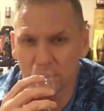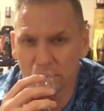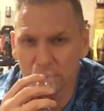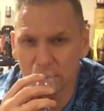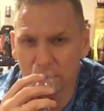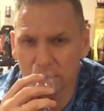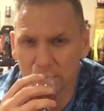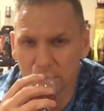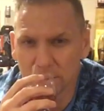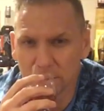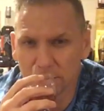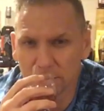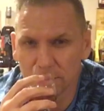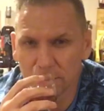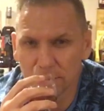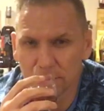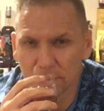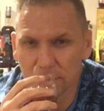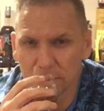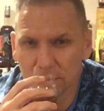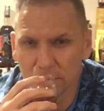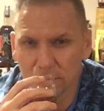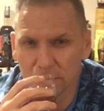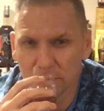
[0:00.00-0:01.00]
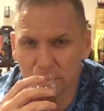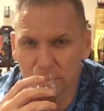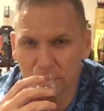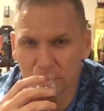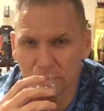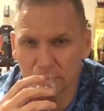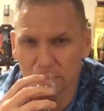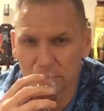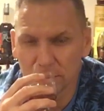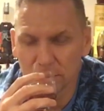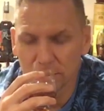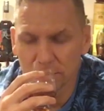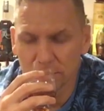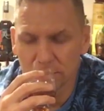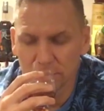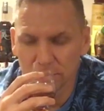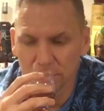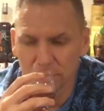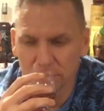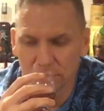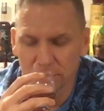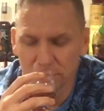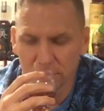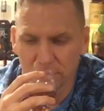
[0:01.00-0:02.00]

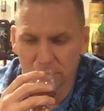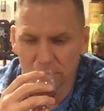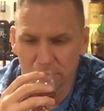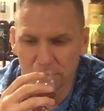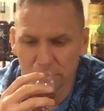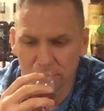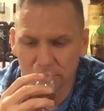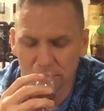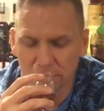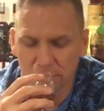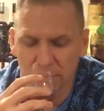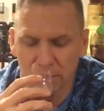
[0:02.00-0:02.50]
(silence)